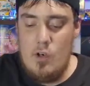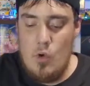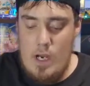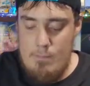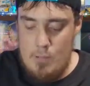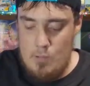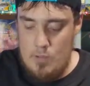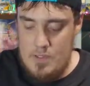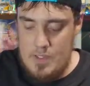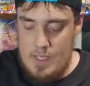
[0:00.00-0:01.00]
Great
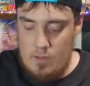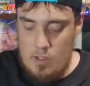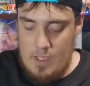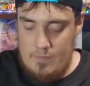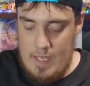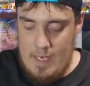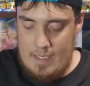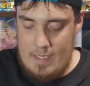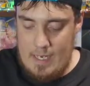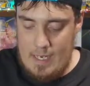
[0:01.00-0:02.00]
pull. Let's take a look at that
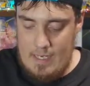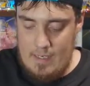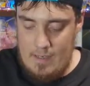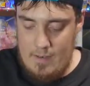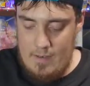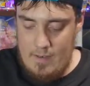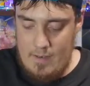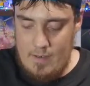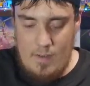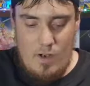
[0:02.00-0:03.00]
again.
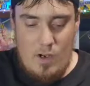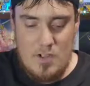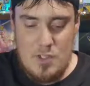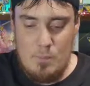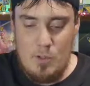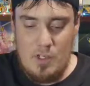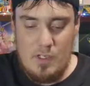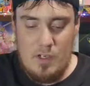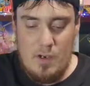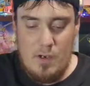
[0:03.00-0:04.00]
Awesome
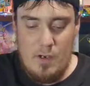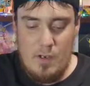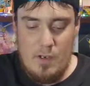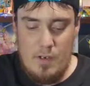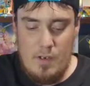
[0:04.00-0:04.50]
looking card.